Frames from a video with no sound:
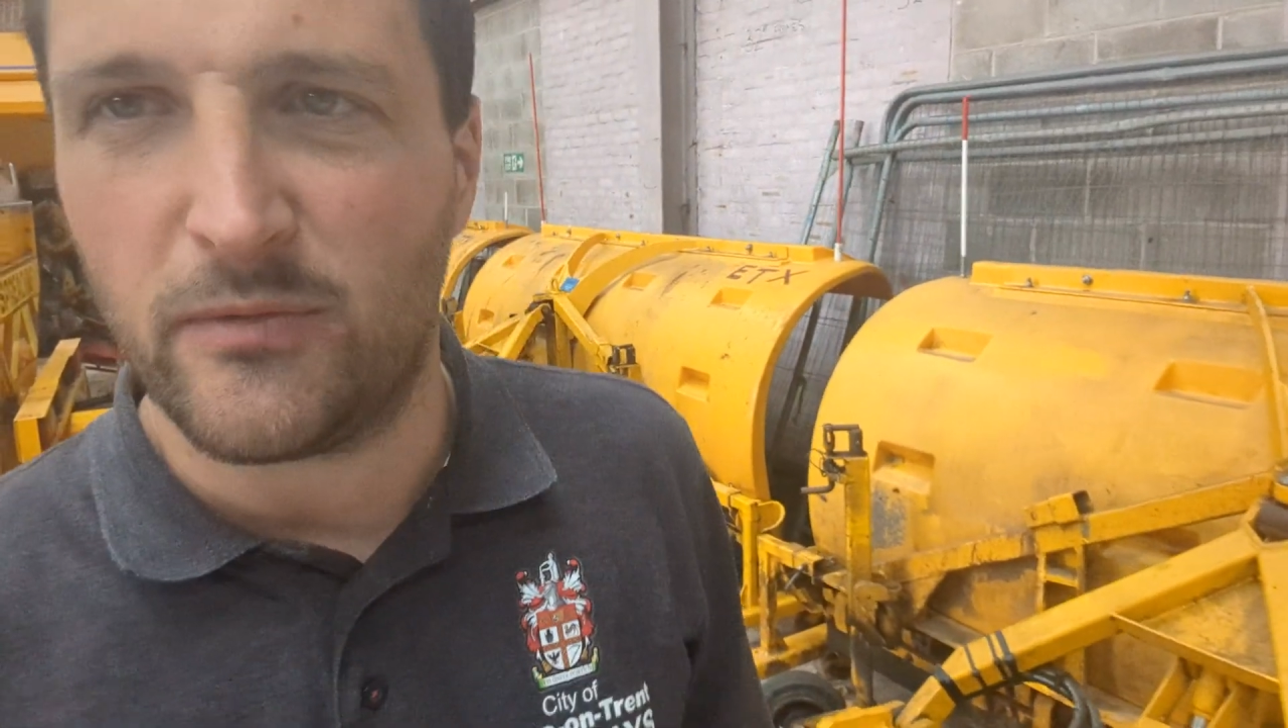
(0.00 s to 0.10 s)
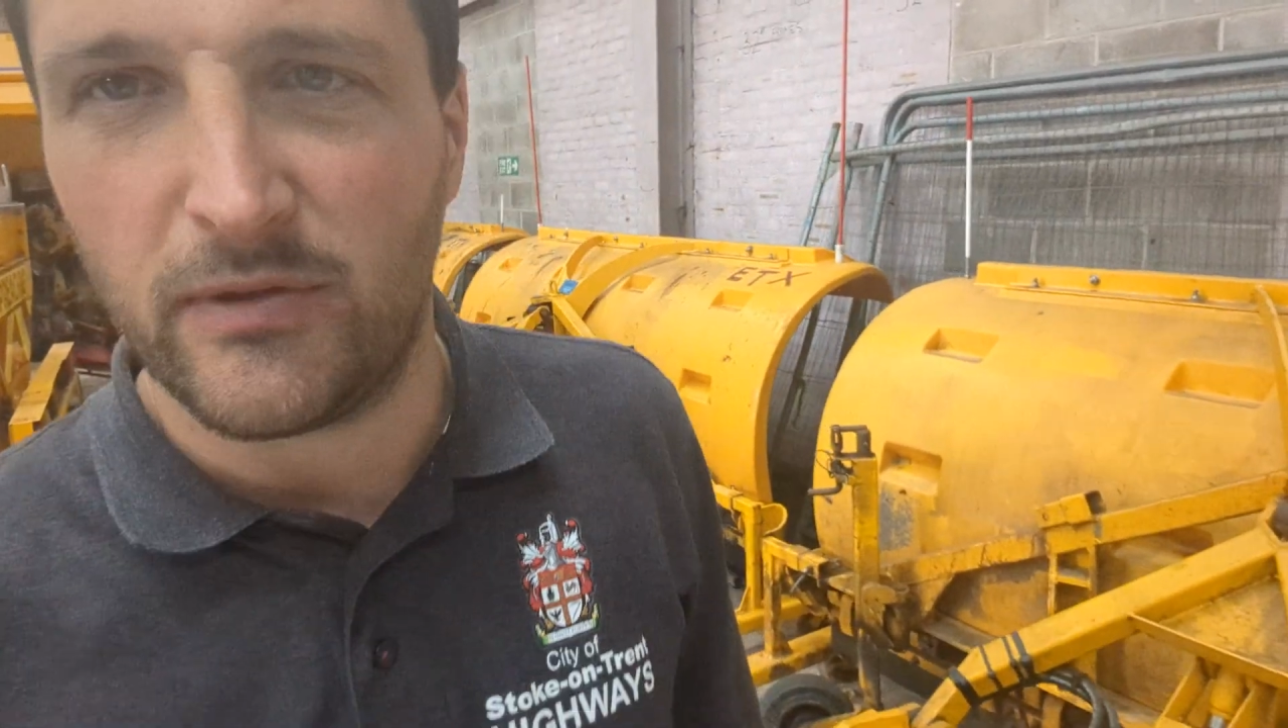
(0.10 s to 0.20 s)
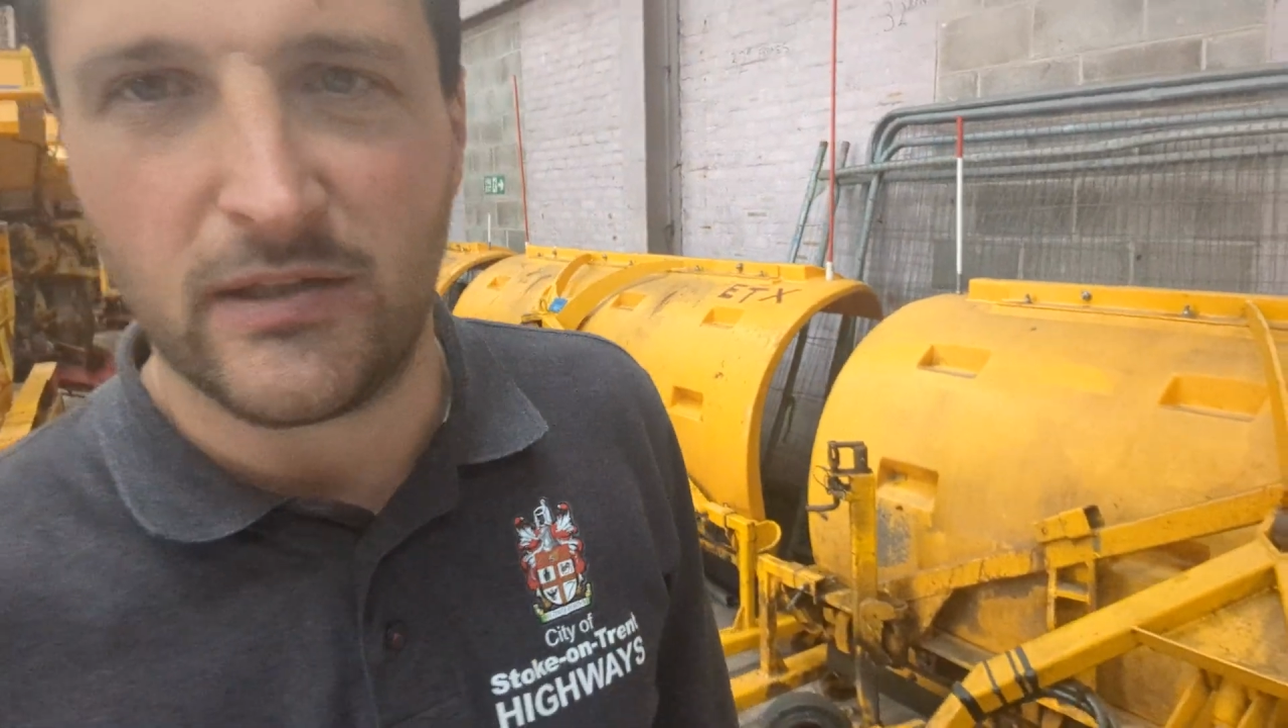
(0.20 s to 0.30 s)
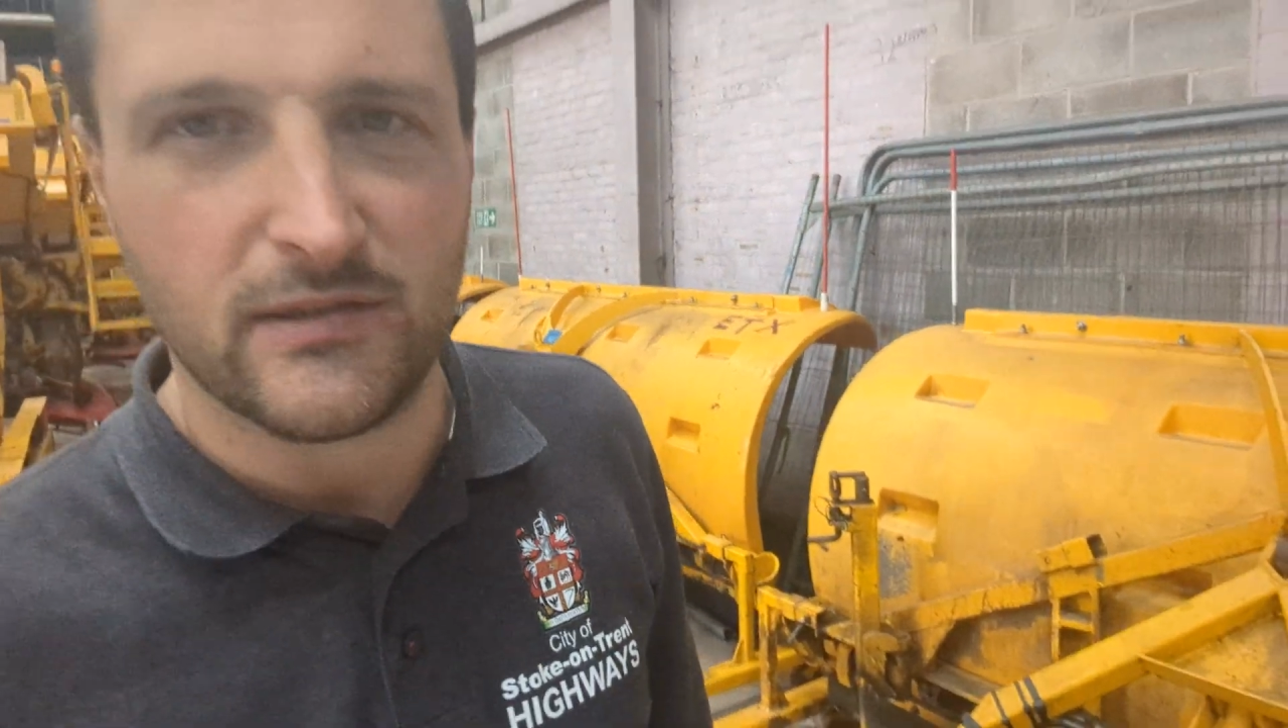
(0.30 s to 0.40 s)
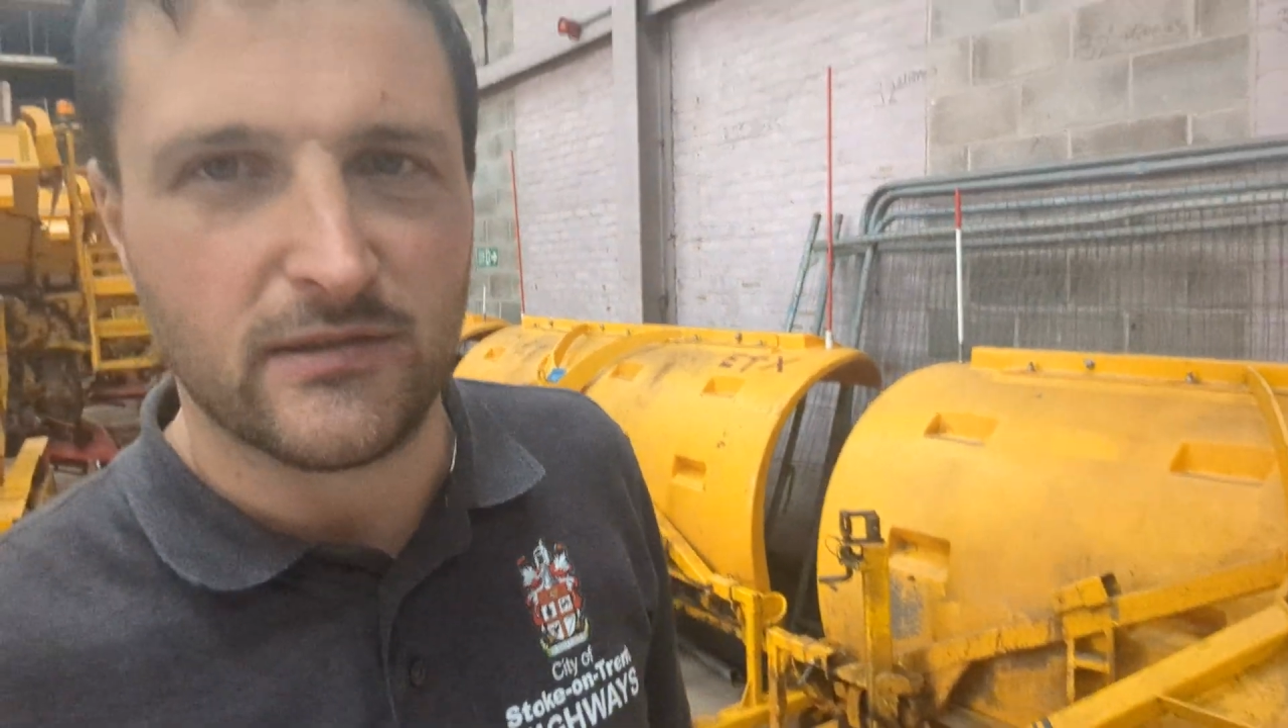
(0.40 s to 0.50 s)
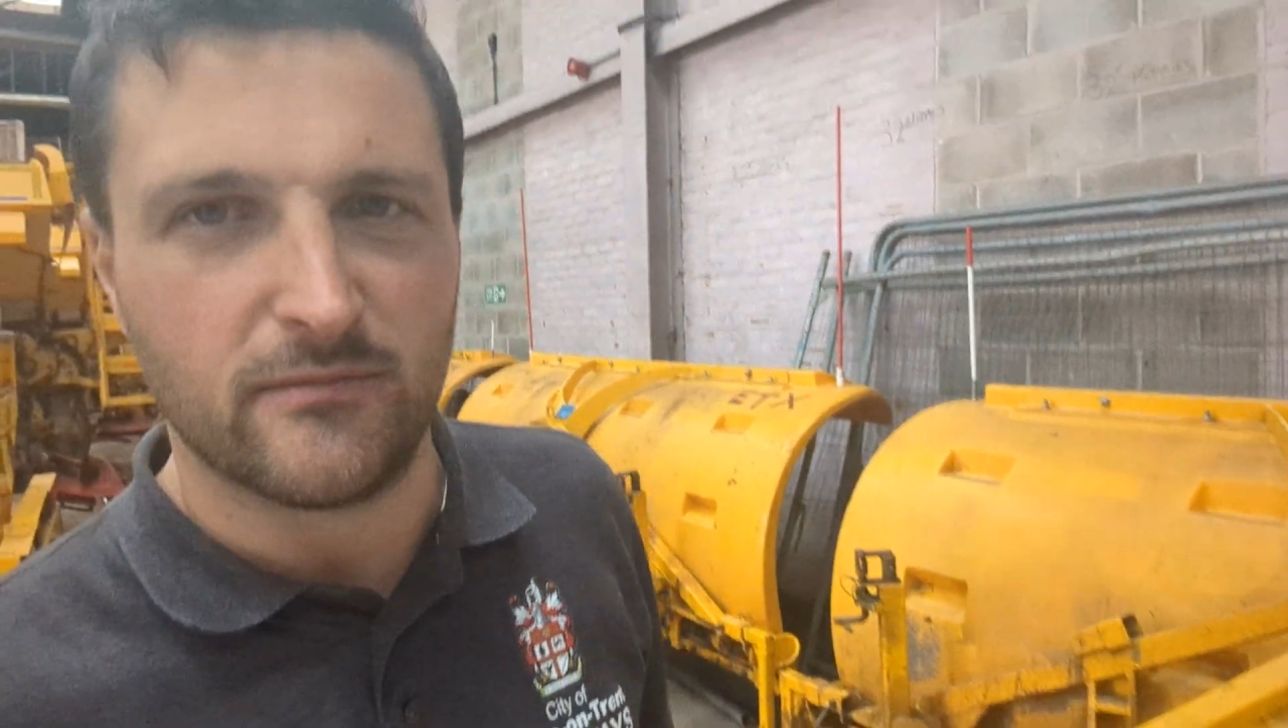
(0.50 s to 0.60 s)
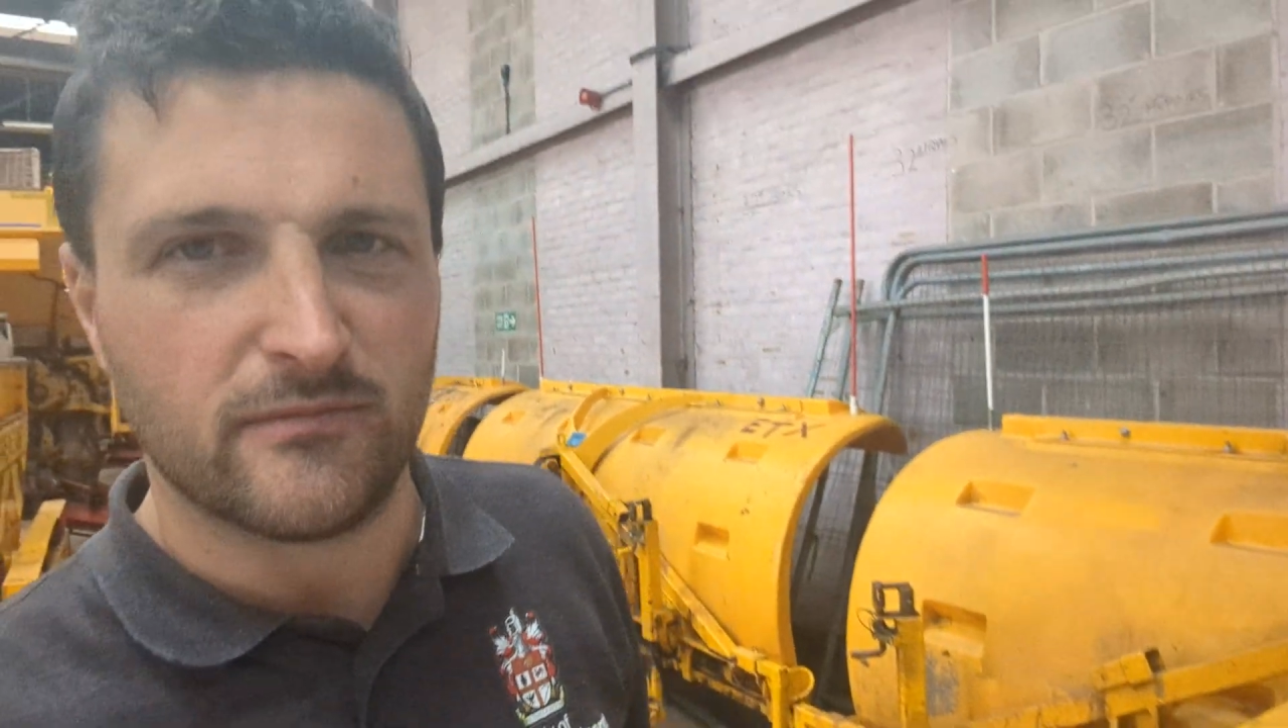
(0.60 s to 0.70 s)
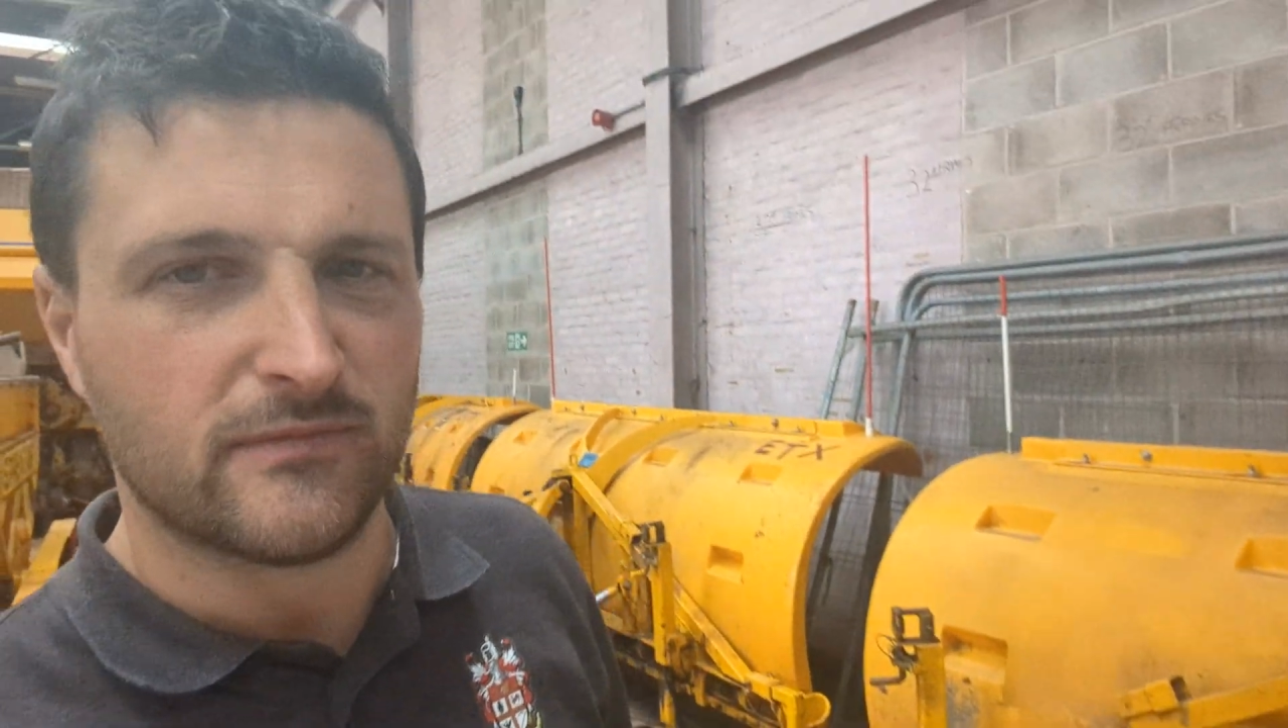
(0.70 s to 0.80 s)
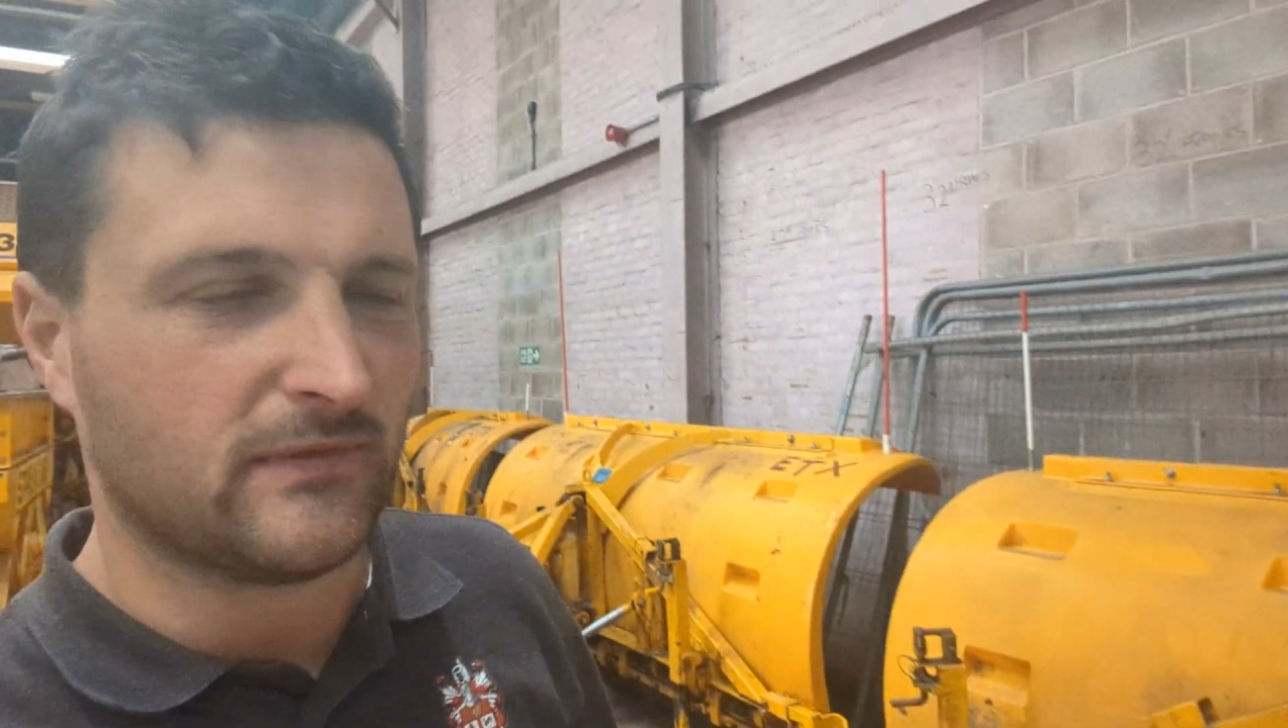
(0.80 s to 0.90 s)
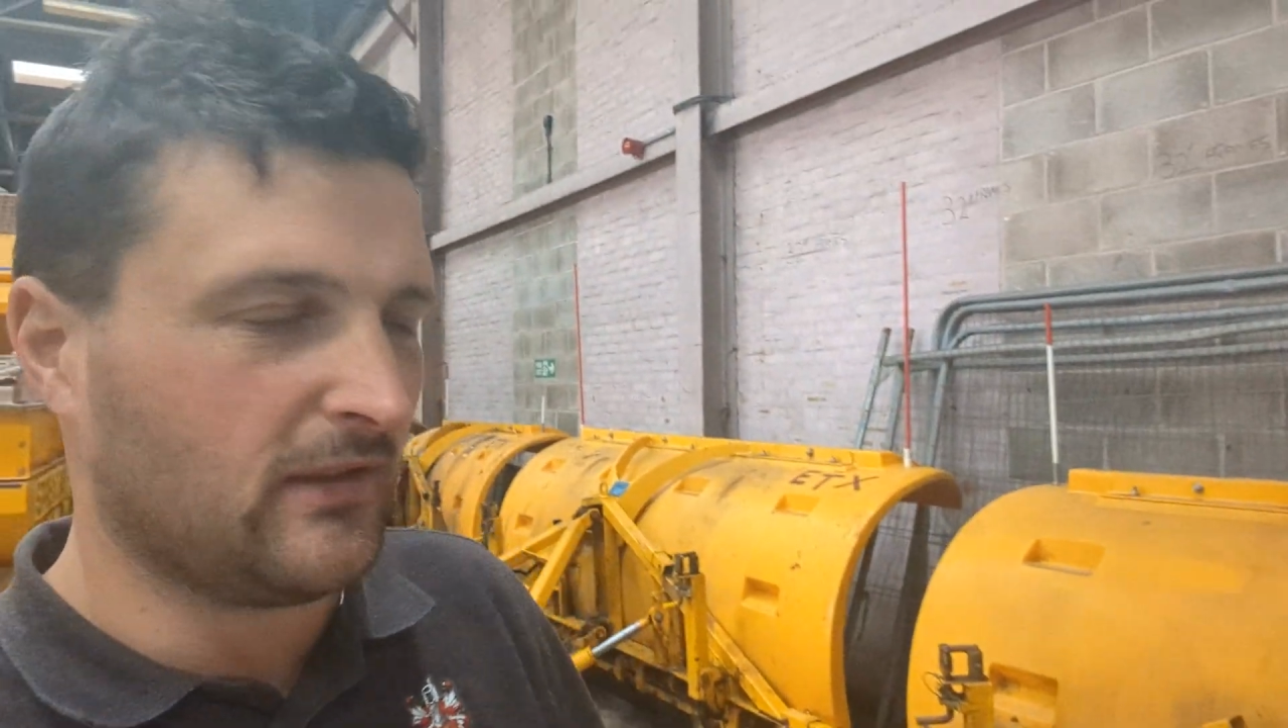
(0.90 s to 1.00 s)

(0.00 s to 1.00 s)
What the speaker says: we get some